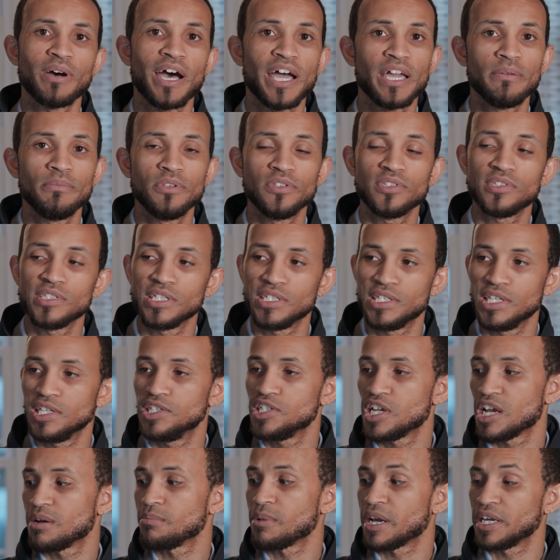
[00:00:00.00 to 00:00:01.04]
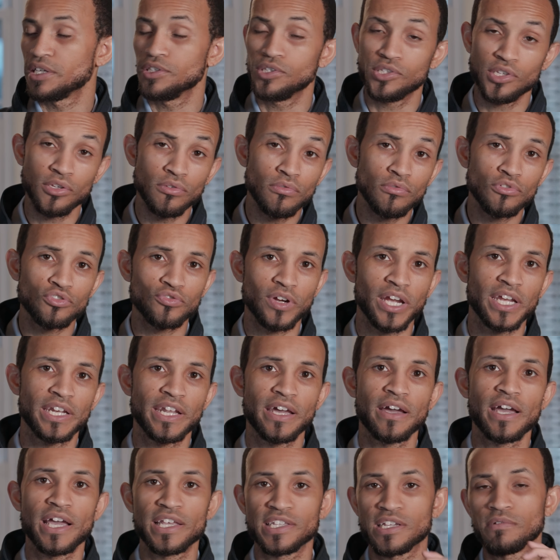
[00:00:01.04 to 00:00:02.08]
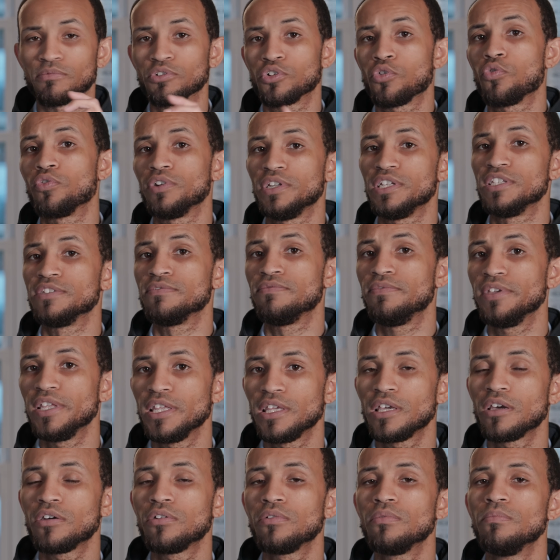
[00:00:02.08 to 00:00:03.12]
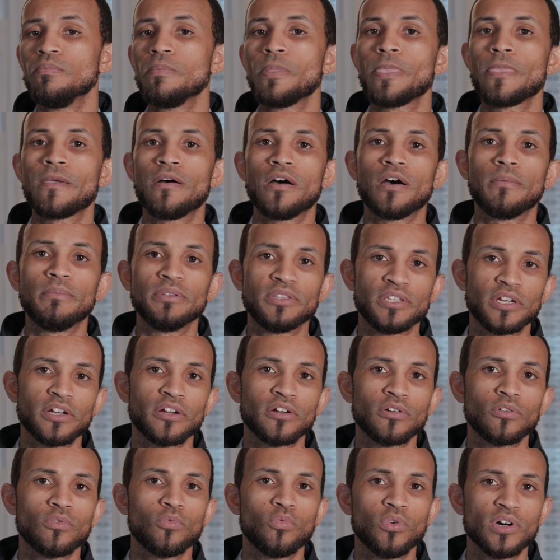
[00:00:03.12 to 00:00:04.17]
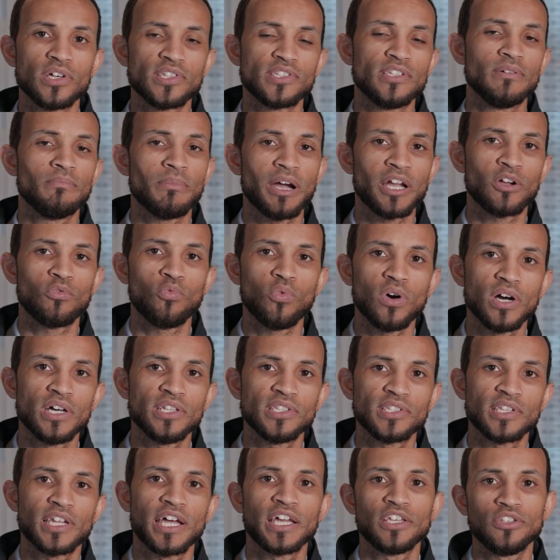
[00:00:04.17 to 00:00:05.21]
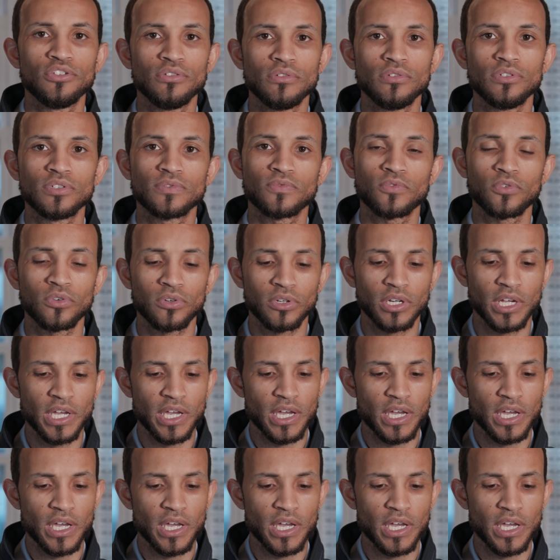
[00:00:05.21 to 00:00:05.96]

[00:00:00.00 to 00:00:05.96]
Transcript: I'm using the DJI Mic 2s right now as I'm recording this video, but there was the Mic 1s that I used for